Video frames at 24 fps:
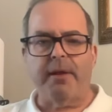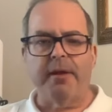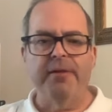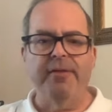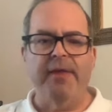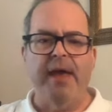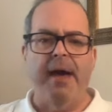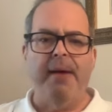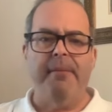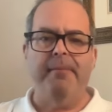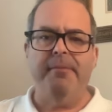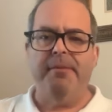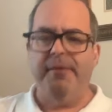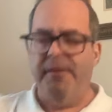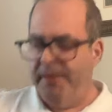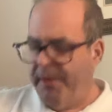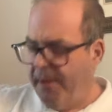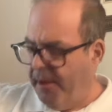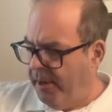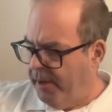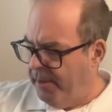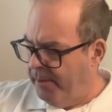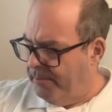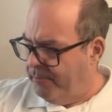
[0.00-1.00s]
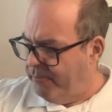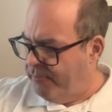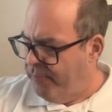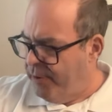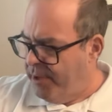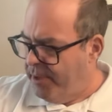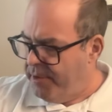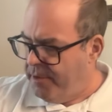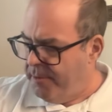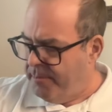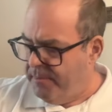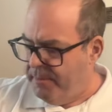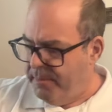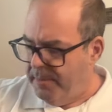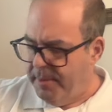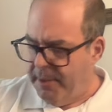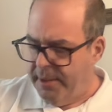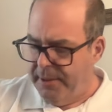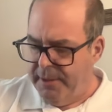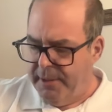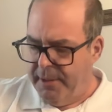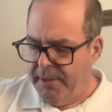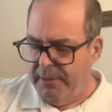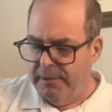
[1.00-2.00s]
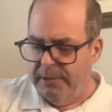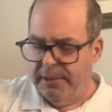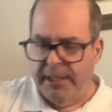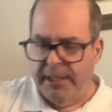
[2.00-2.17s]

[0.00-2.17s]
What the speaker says: that rhythm in the